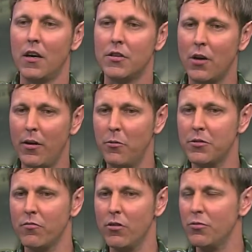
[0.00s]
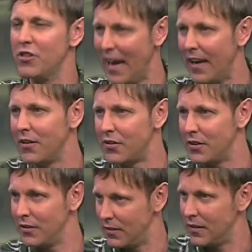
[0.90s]
So it was a real challenge
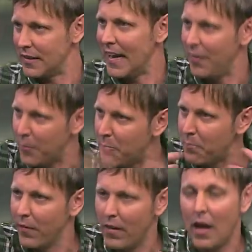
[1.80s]
to, to get them.